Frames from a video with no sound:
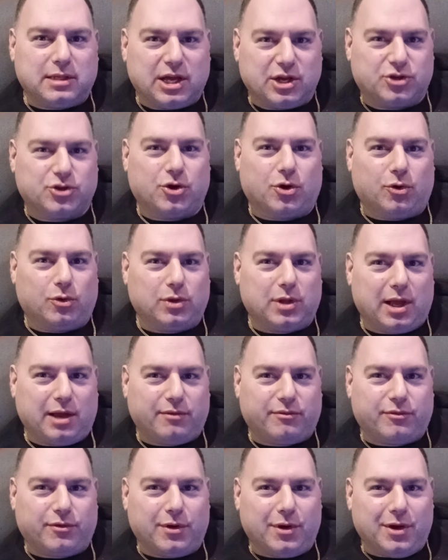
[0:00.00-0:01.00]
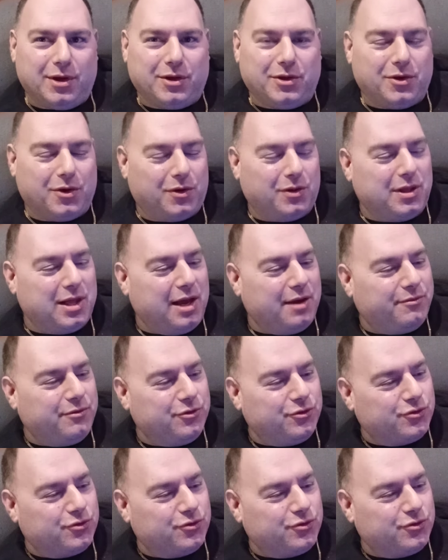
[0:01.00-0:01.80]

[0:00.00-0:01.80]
That's your whole life. Your whole life,